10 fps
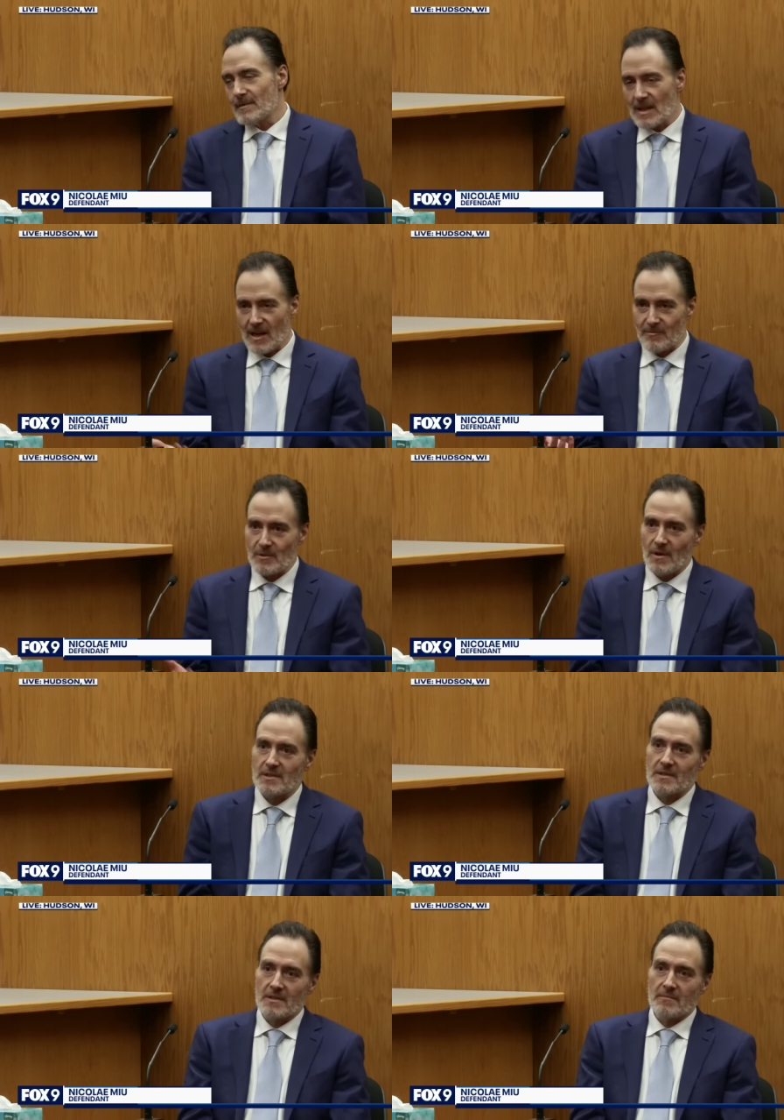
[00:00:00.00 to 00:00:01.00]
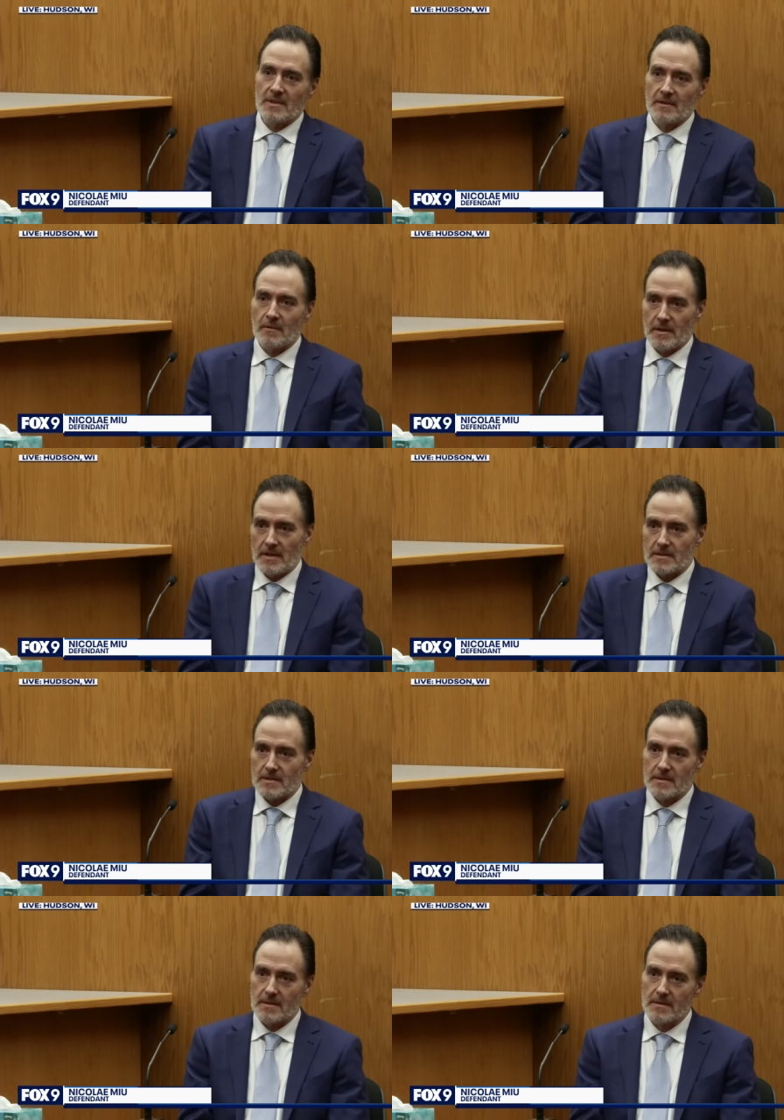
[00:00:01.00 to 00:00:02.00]
After watching the video,
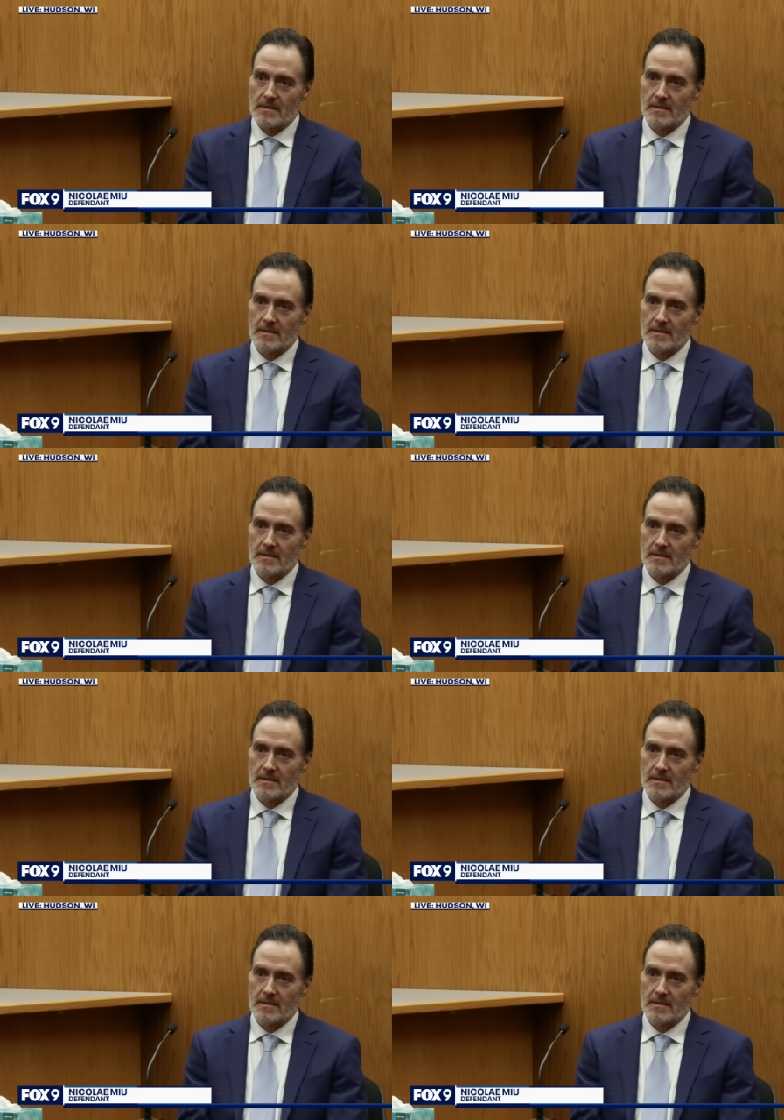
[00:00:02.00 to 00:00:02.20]
yes. Okay.